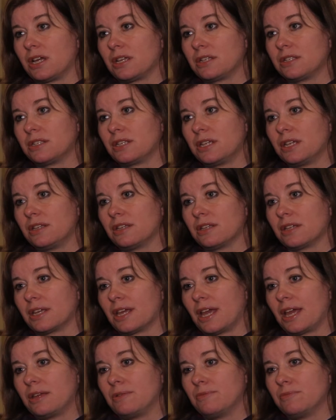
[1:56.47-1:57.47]
I see that
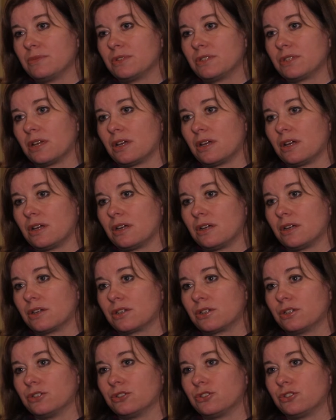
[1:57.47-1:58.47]
games are
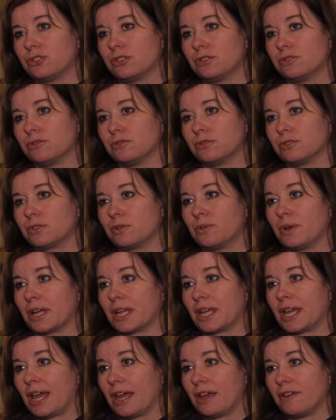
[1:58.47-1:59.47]
controlled
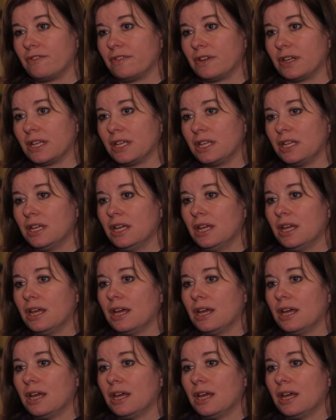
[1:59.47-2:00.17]
quite carefully.